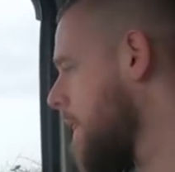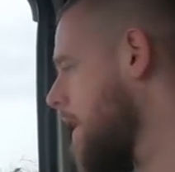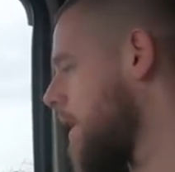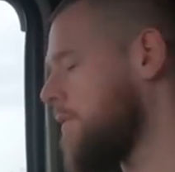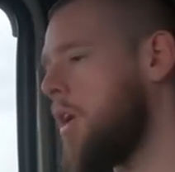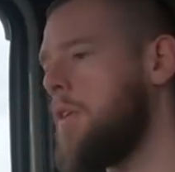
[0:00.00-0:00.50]

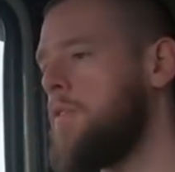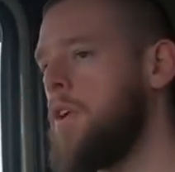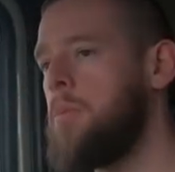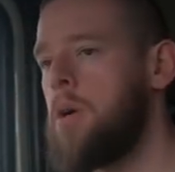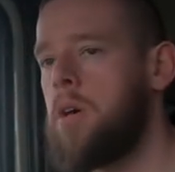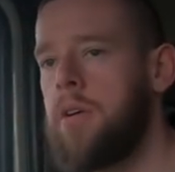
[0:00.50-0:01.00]

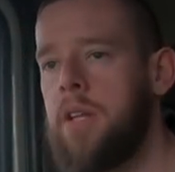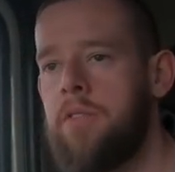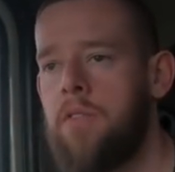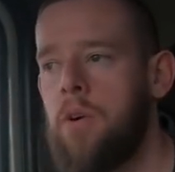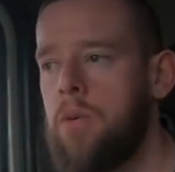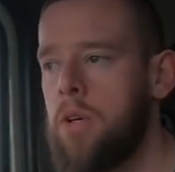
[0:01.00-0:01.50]
in the
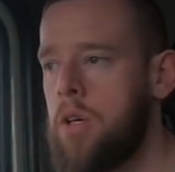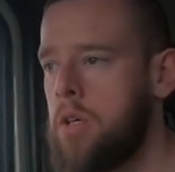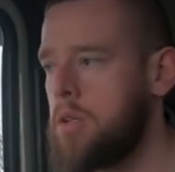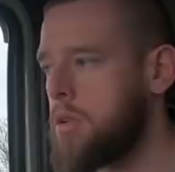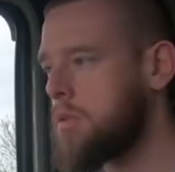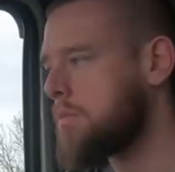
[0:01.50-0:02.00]
folder
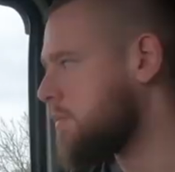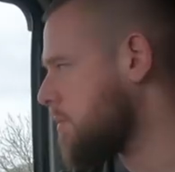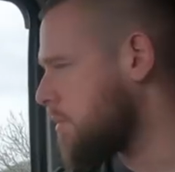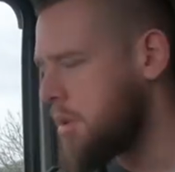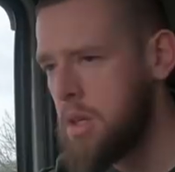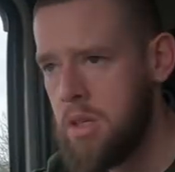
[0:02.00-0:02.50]

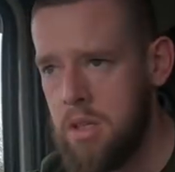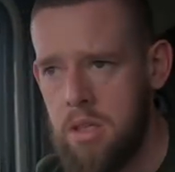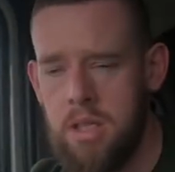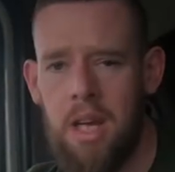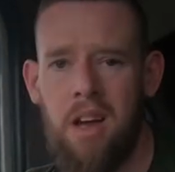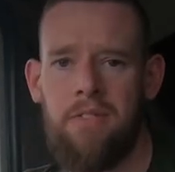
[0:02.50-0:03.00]

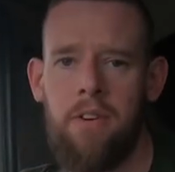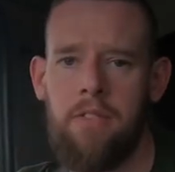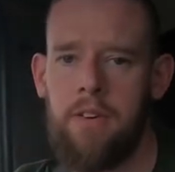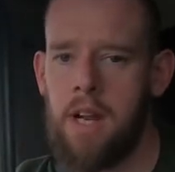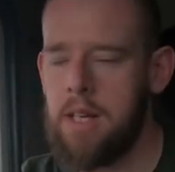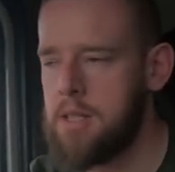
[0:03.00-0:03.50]
to get through
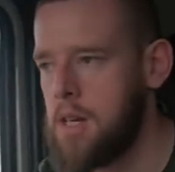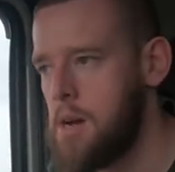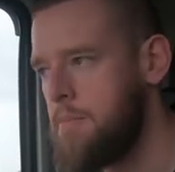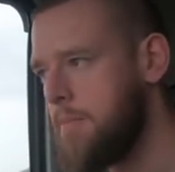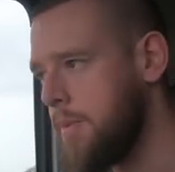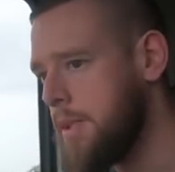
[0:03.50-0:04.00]
for next time.
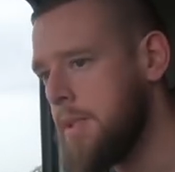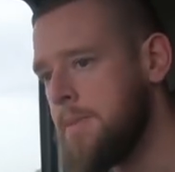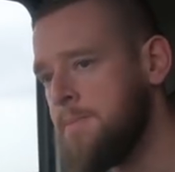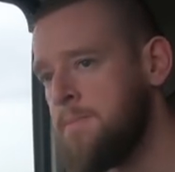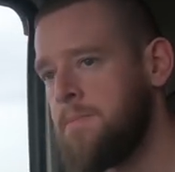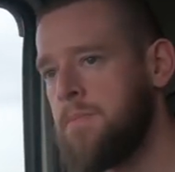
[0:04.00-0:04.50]

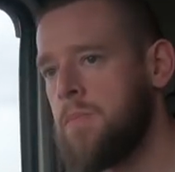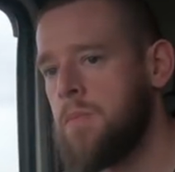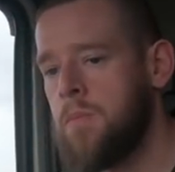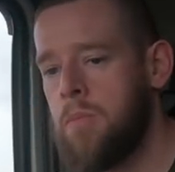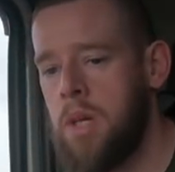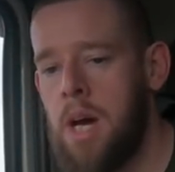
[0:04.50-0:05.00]

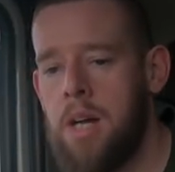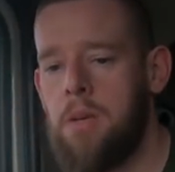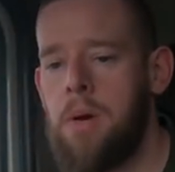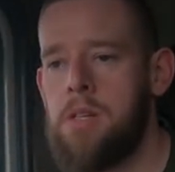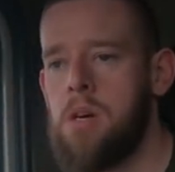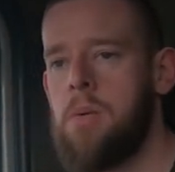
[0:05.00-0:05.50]
But yeah, I do
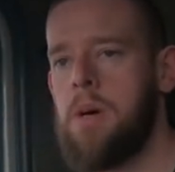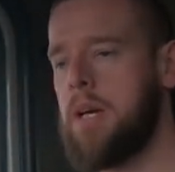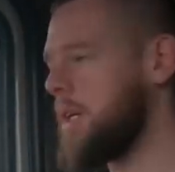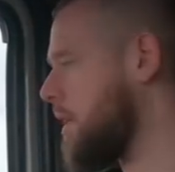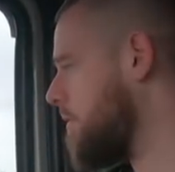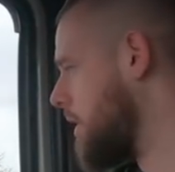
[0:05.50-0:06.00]
enjoy
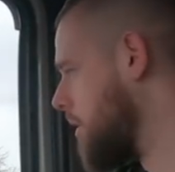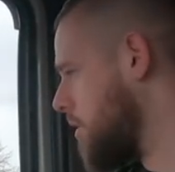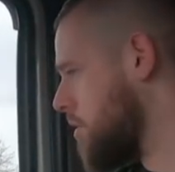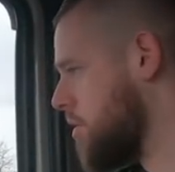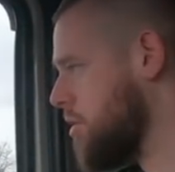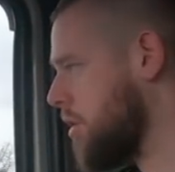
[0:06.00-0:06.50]
making them
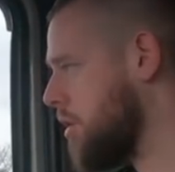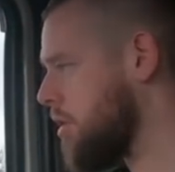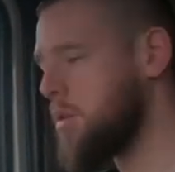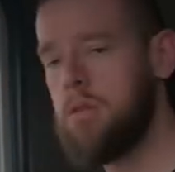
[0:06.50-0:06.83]
videos, so